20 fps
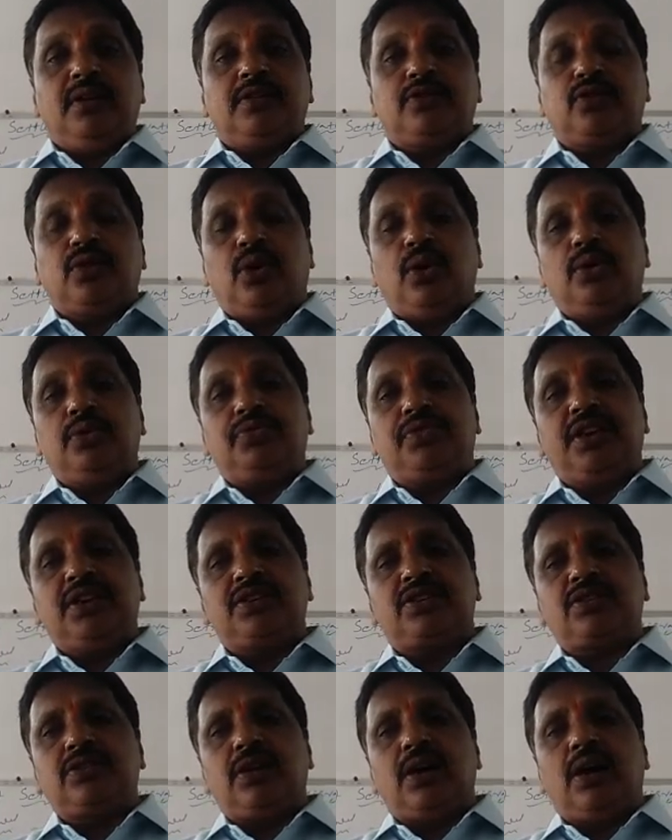So
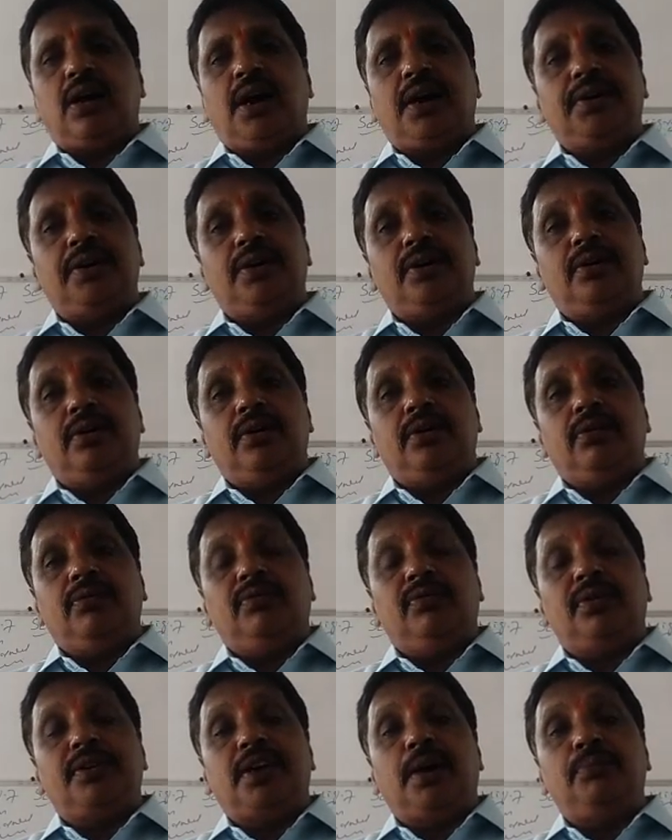this,
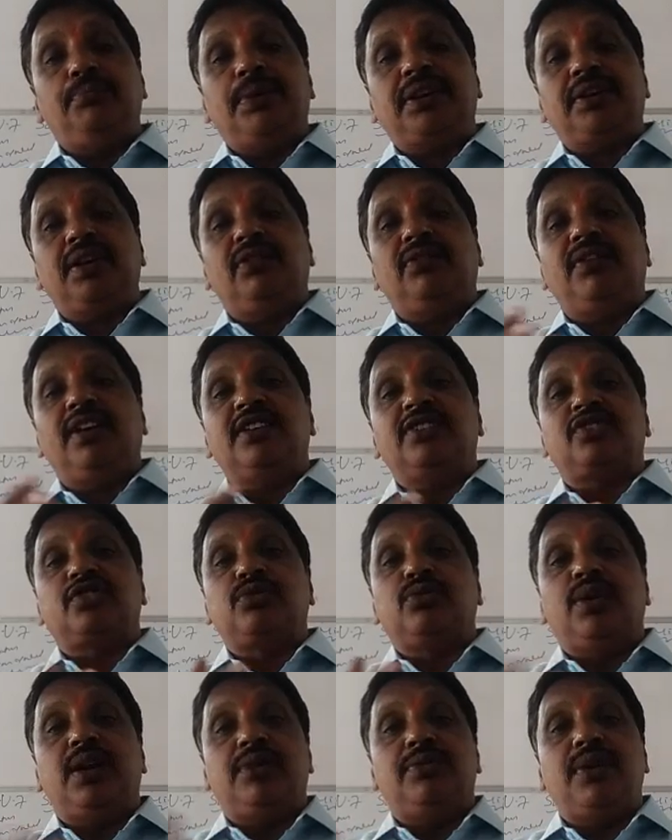and dumping the
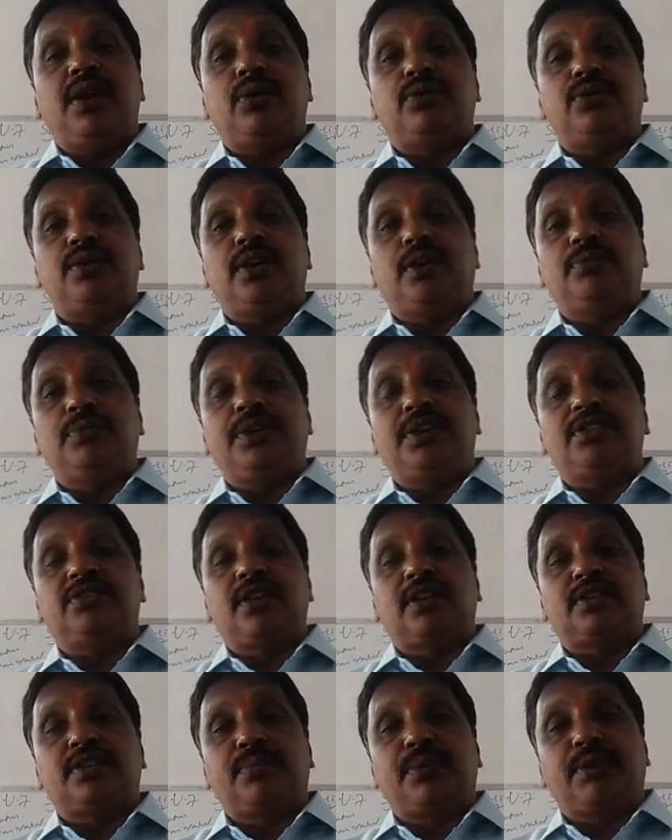waste where we have to dump it
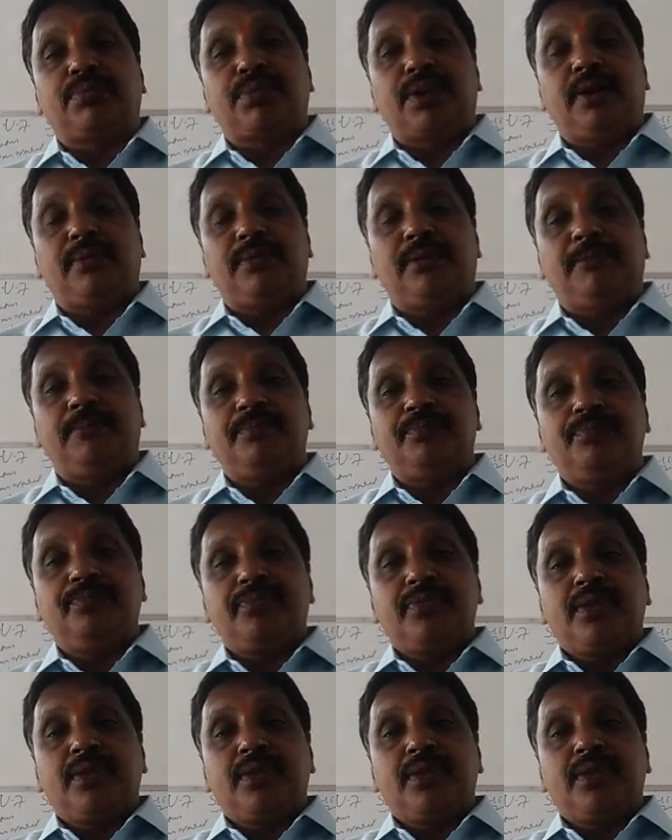is also a big problem.